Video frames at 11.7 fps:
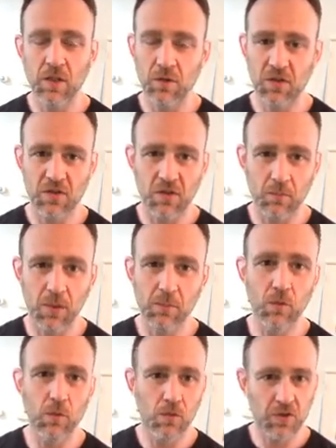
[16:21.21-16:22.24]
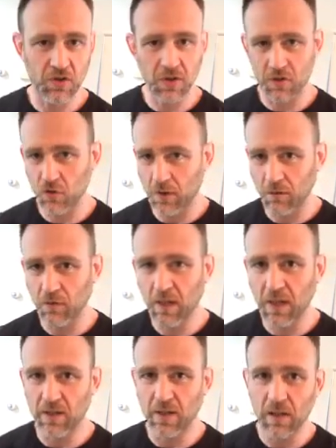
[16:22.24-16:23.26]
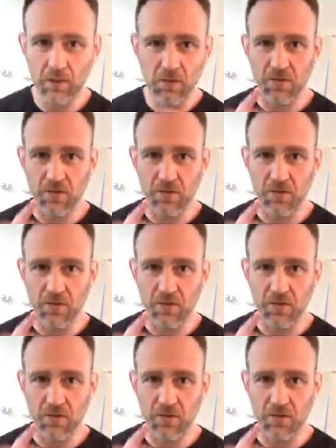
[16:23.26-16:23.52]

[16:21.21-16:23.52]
There's some people who are just going to try and flatten you out.